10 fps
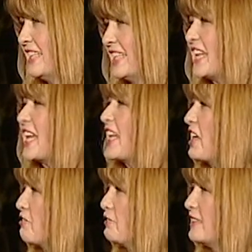That
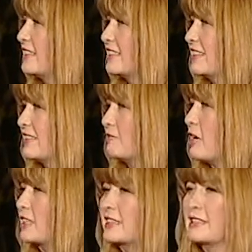elephant
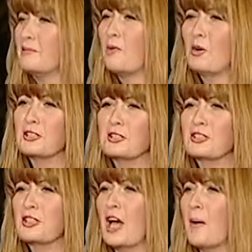was the
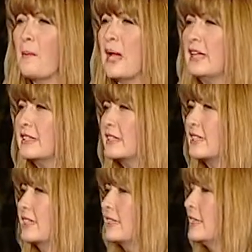most
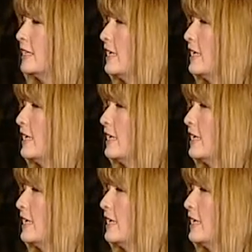amazing,